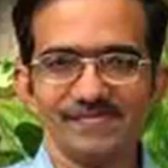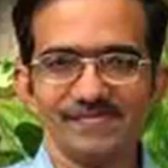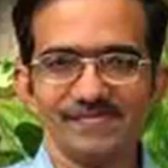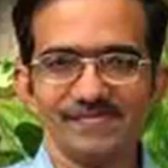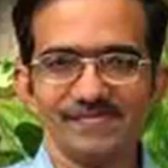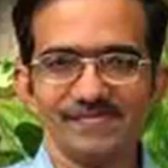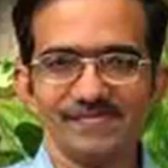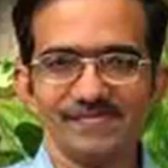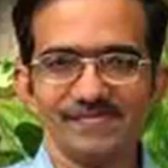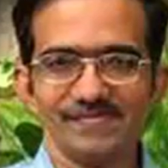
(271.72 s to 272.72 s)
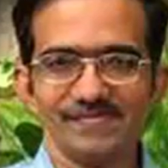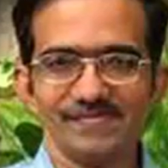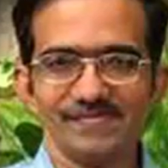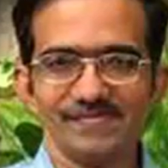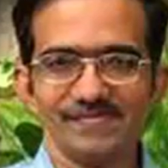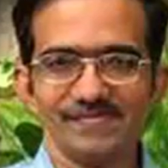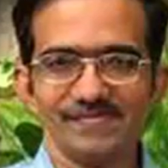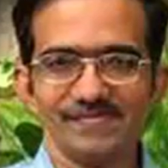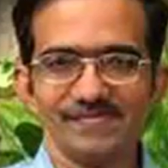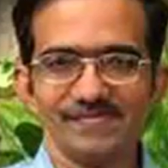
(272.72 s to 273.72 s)

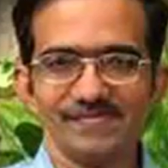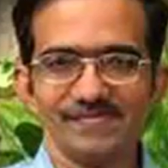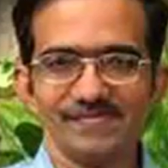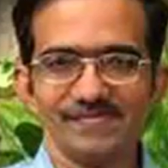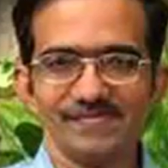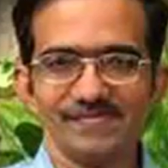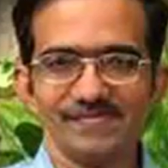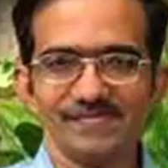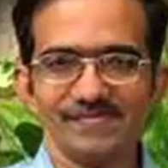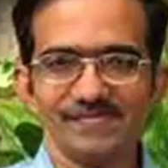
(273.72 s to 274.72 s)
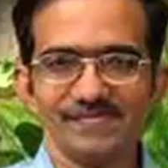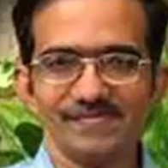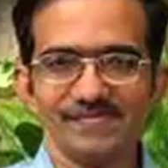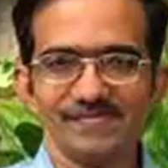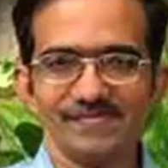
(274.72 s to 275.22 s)
The face doesn't move, so there is nothing to read.